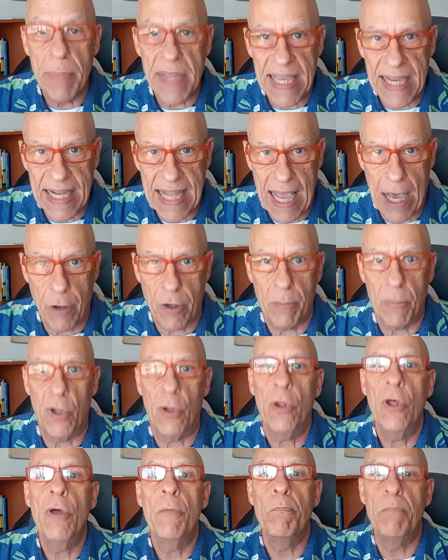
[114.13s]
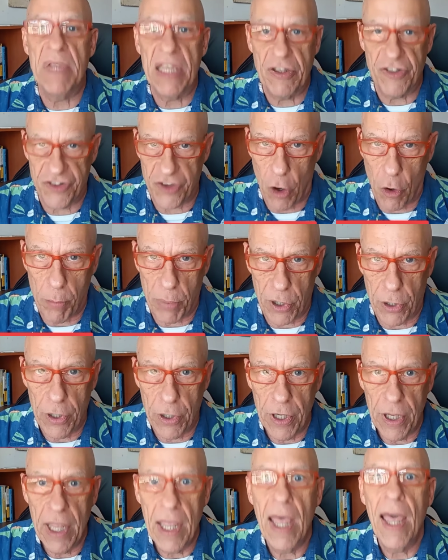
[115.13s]
be accountable, be sober,
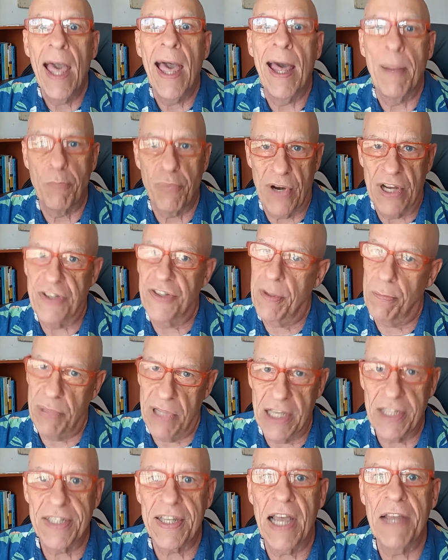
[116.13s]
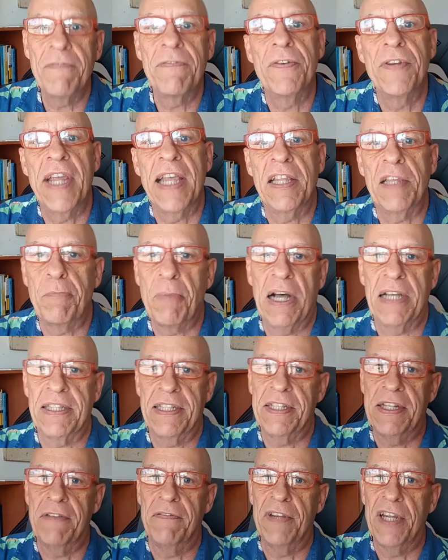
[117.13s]
and press the plus sign for daily
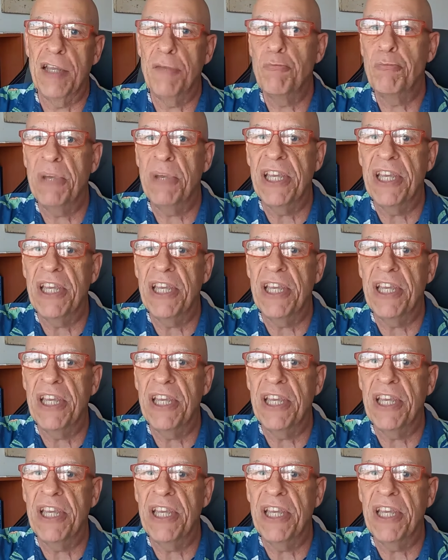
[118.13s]
positivity.